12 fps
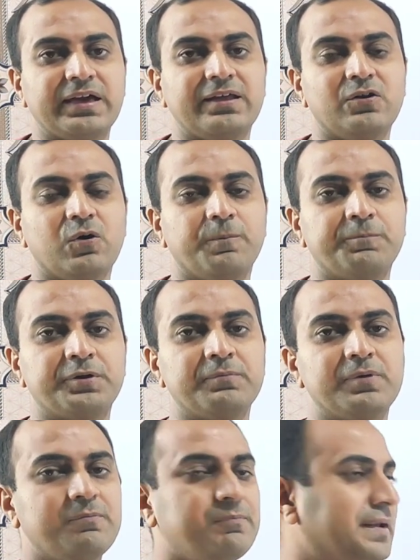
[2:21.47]
an
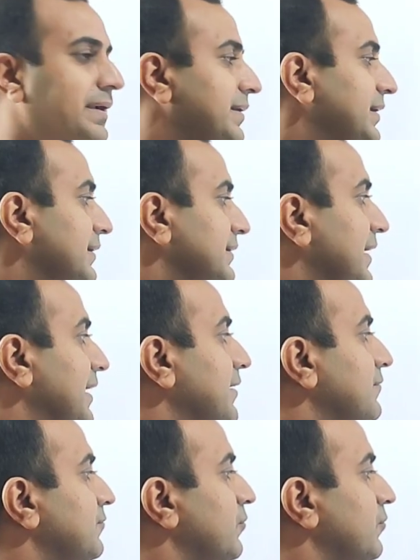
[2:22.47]
optimum blending time